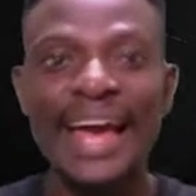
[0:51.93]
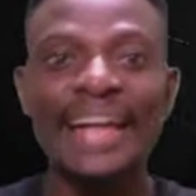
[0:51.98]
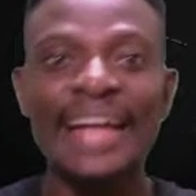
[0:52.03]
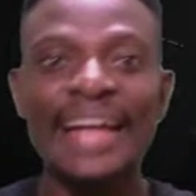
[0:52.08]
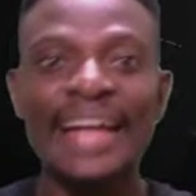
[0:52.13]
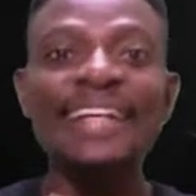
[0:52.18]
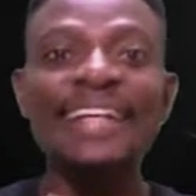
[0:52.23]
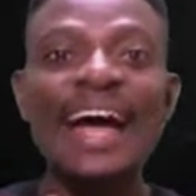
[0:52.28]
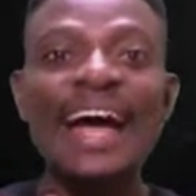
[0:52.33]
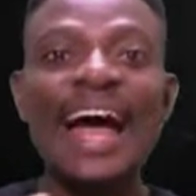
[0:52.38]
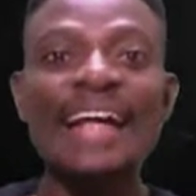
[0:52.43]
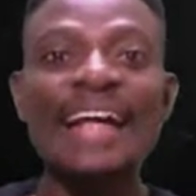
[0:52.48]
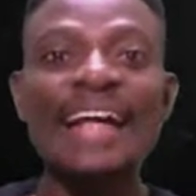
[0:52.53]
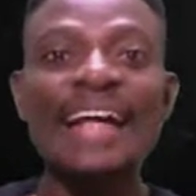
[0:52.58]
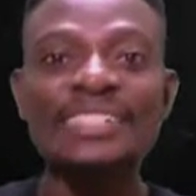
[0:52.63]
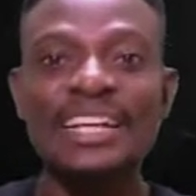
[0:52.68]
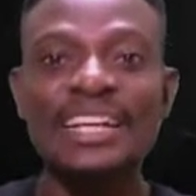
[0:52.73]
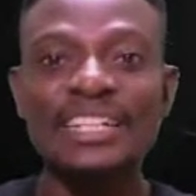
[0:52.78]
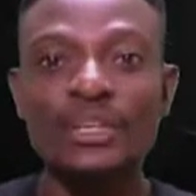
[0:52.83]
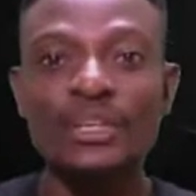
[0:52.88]
and
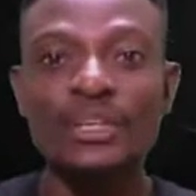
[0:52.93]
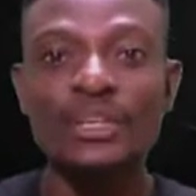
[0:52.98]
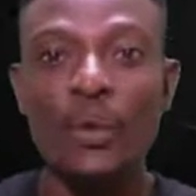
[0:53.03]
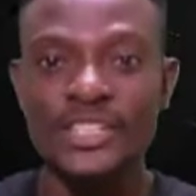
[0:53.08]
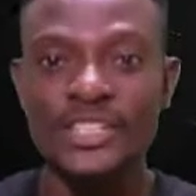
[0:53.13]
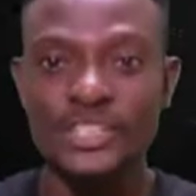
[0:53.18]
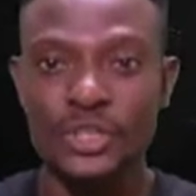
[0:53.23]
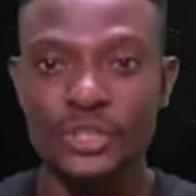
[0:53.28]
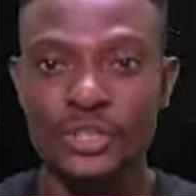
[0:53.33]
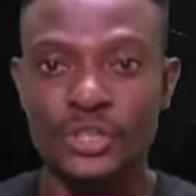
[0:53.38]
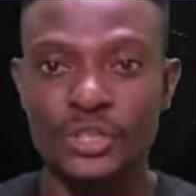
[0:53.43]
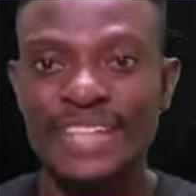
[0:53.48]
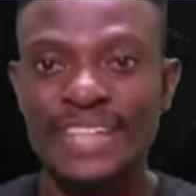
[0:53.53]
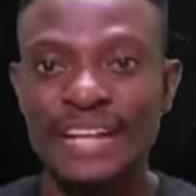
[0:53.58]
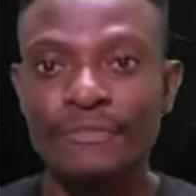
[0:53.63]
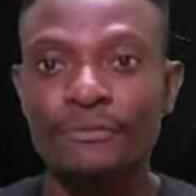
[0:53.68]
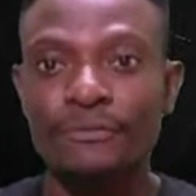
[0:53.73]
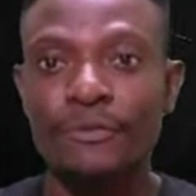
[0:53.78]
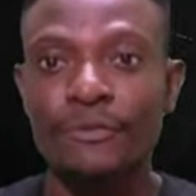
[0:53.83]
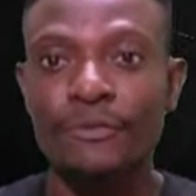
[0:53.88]
answer the questions
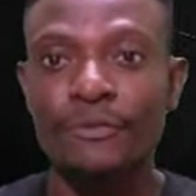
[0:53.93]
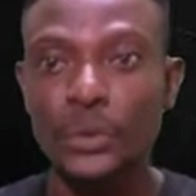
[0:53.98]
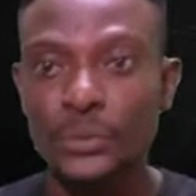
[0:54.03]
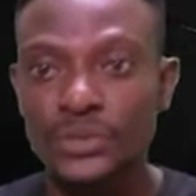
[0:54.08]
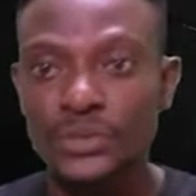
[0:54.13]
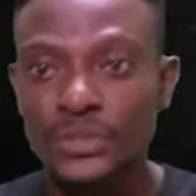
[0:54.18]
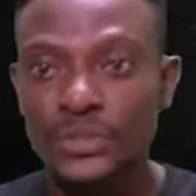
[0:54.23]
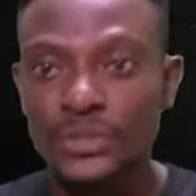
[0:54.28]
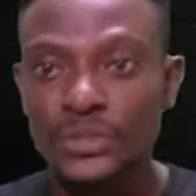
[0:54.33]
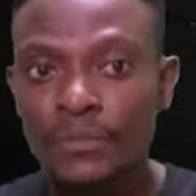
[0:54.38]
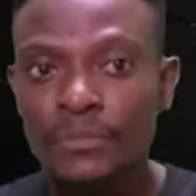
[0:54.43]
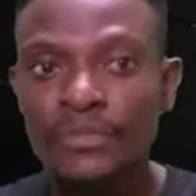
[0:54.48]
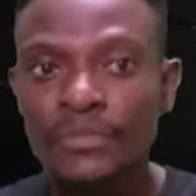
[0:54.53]
that follows.